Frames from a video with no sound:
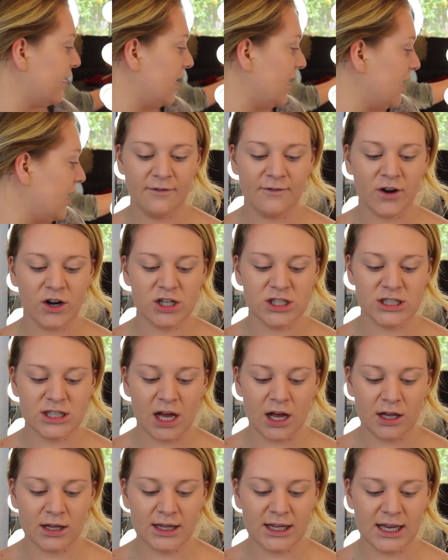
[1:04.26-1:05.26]
the
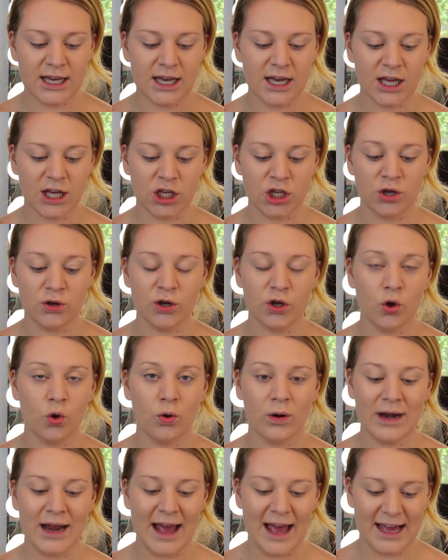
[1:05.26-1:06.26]
Farsalí
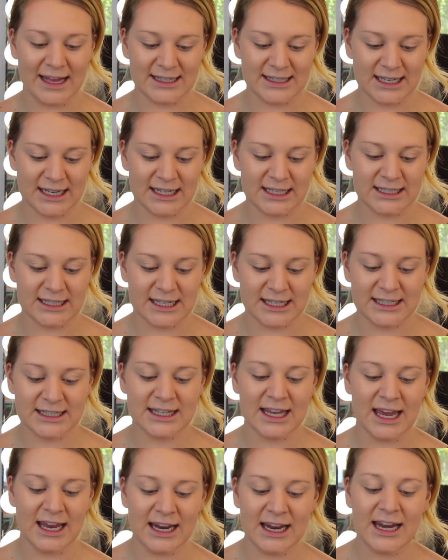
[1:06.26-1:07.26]
Unicorn Essence
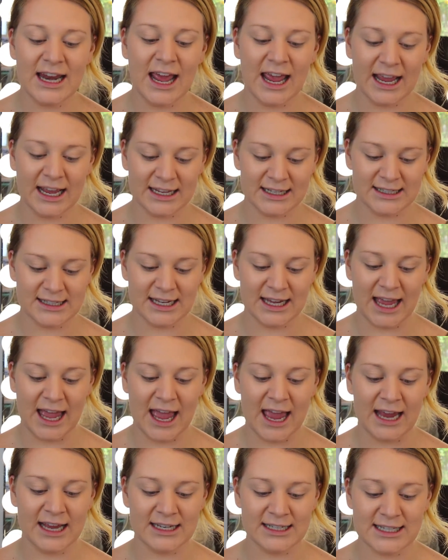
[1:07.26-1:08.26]
Skin
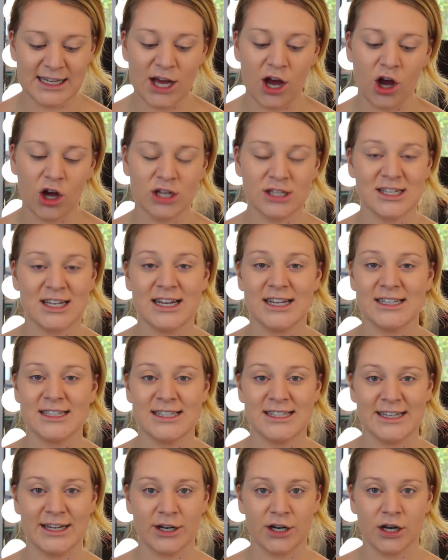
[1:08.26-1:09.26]
Enhancing Antioxidant
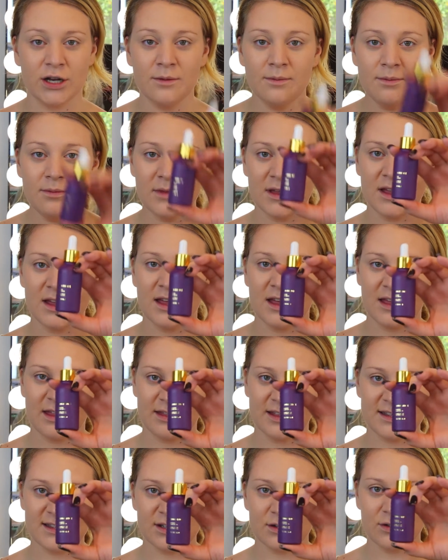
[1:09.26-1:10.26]
Serum.
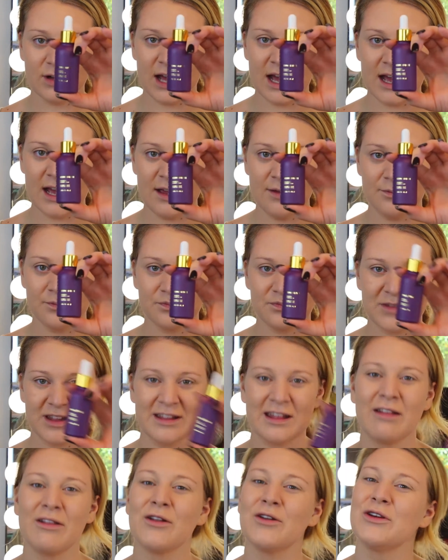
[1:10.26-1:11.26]
This little guy,
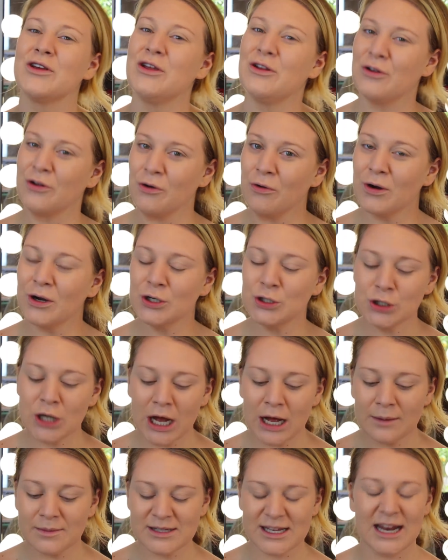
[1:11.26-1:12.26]
the little unicorn
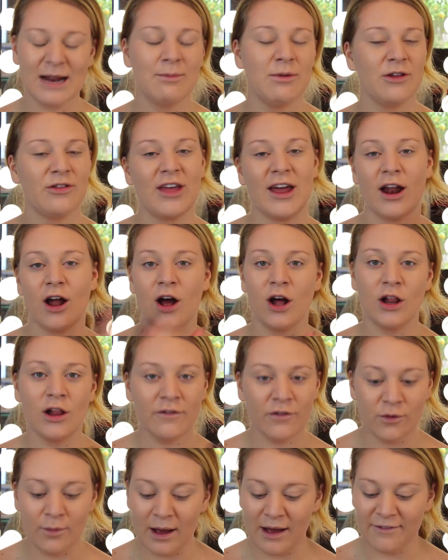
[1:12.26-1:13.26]
drops, and I put that all
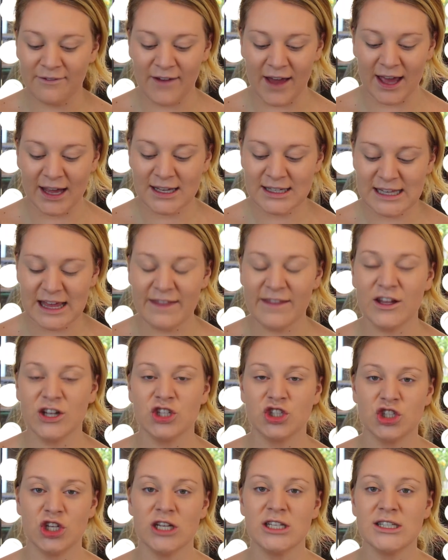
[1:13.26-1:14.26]
over my face, and
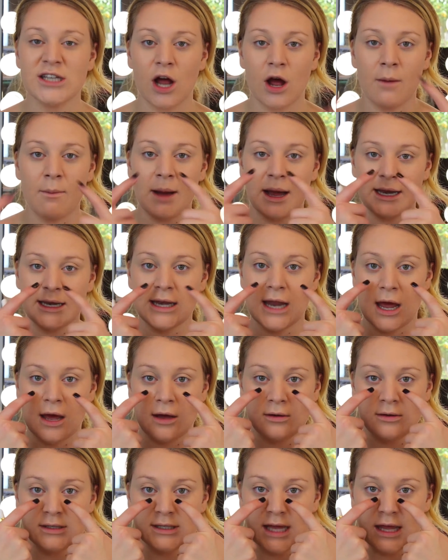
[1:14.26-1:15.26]
then just on my
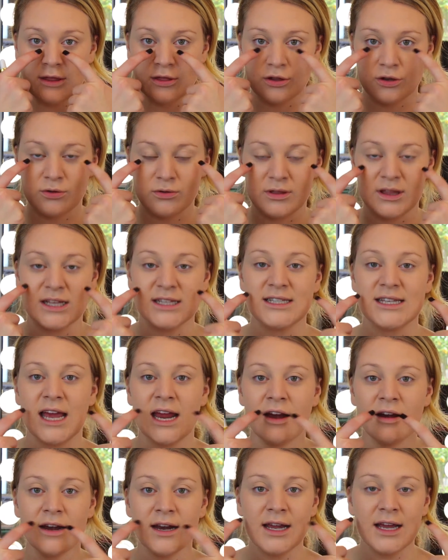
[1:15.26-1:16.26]
nose and through this
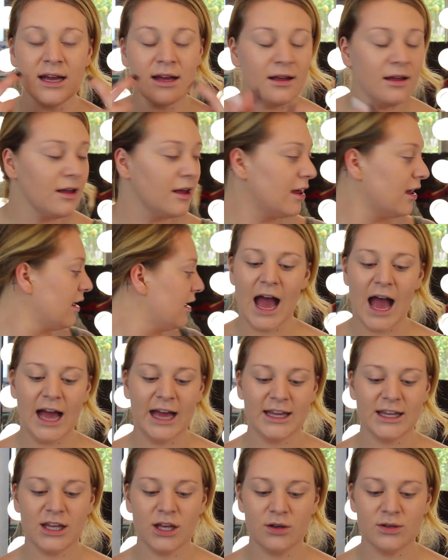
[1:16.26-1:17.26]
area,
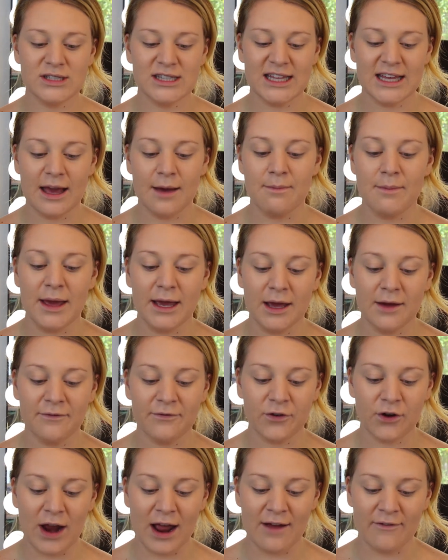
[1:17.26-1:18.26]
I used the Makeup
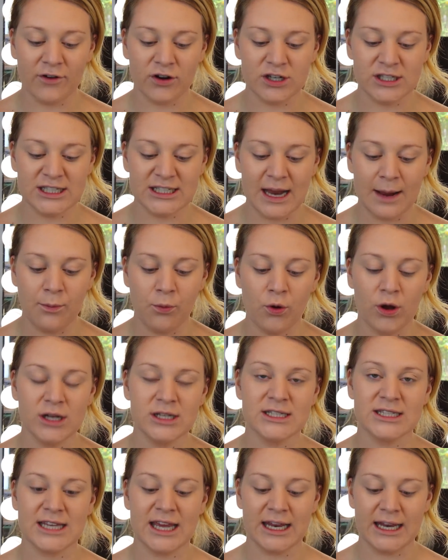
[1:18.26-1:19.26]
Forever Step
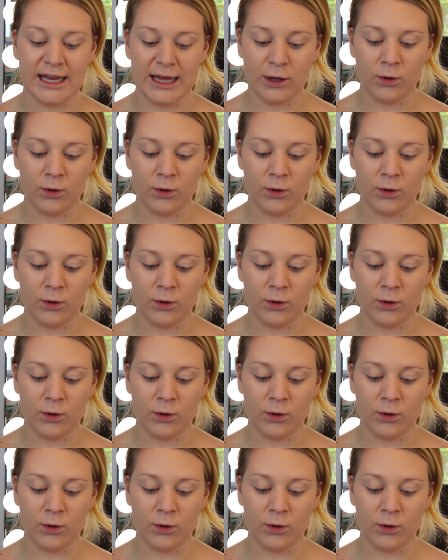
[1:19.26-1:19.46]
1 Skin